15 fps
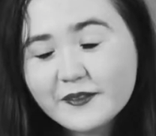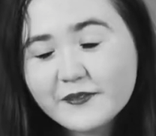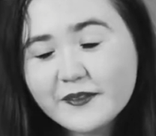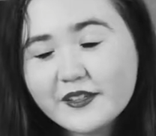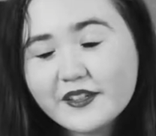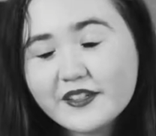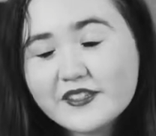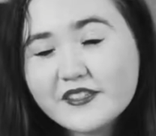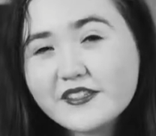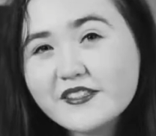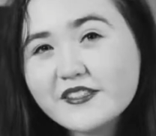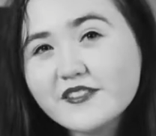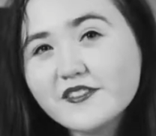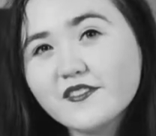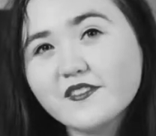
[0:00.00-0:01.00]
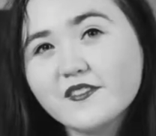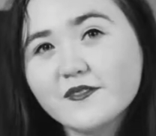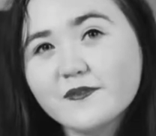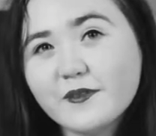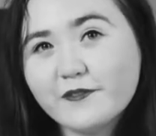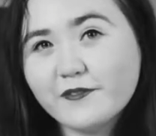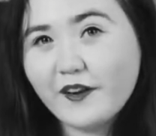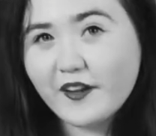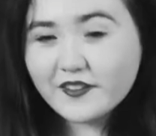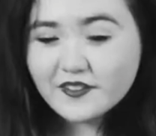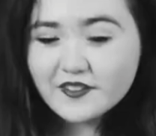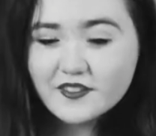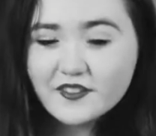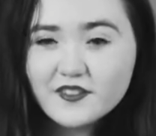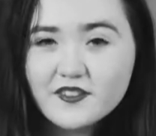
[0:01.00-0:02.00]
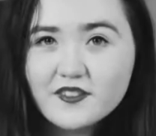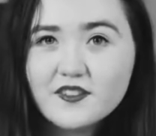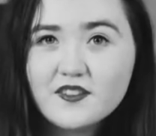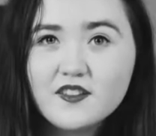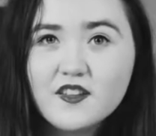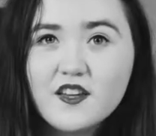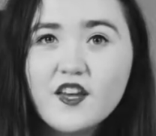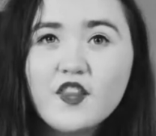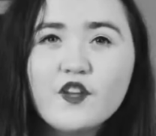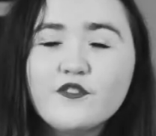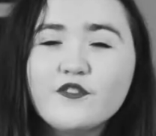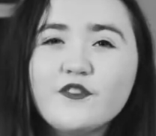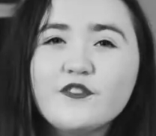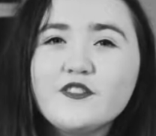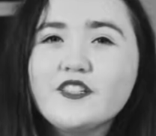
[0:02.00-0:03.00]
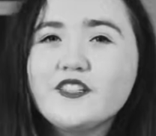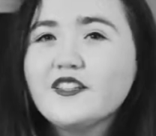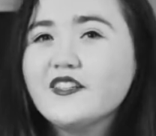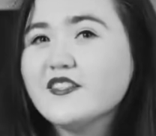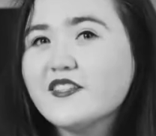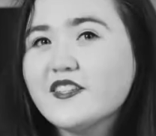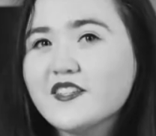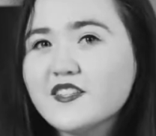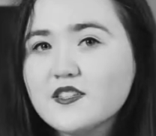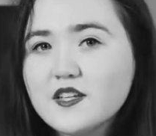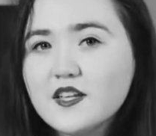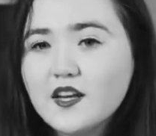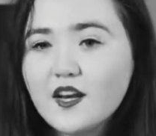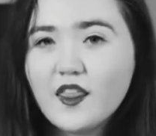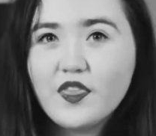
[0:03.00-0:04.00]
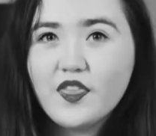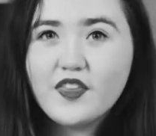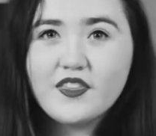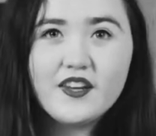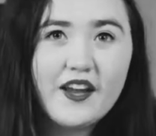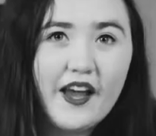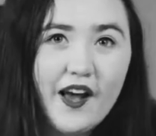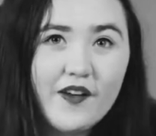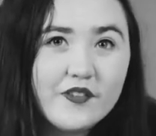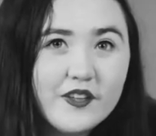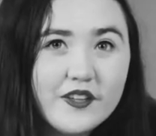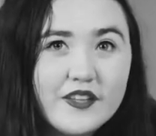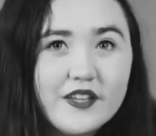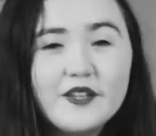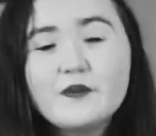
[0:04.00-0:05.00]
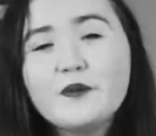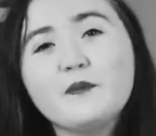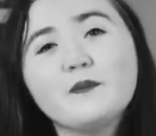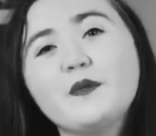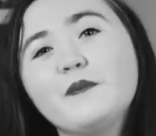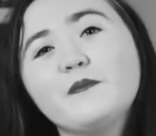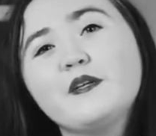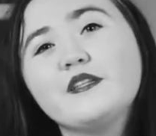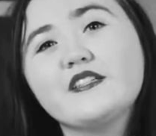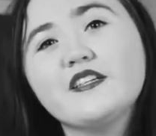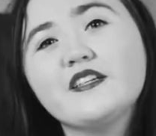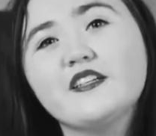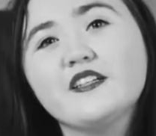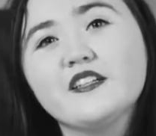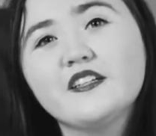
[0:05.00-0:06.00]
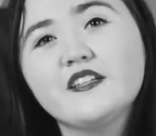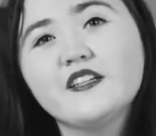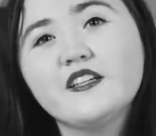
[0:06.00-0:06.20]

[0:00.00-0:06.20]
My cousins, my friends, they're 15 and 16 and think that having a kid won't be a big deal.